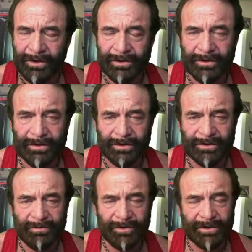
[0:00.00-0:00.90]
to
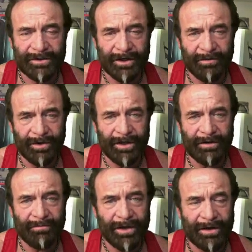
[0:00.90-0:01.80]
some of these gentlemen
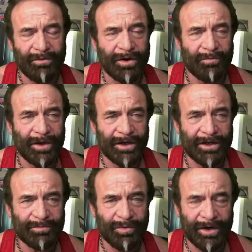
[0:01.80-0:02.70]
that might want to pick
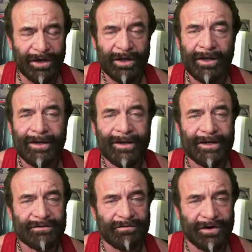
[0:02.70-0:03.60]
his brain.
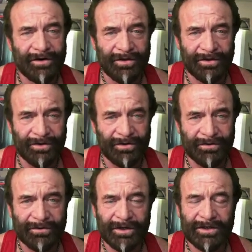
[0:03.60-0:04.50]
He's very
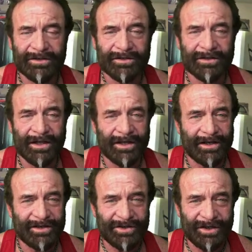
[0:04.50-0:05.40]
thorough. He's like
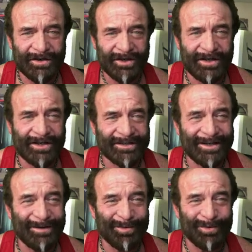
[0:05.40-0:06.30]
an engineer. He has
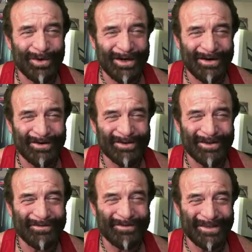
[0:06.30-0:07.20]
kept records
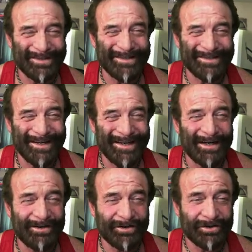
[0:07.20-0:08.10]
of this
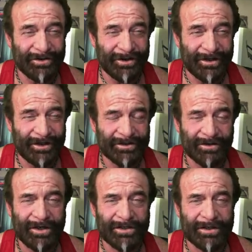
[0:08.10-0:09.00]
entire journey.
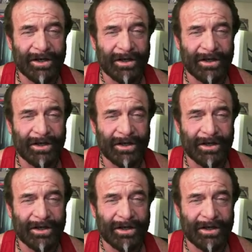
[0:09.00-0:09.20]
So I have,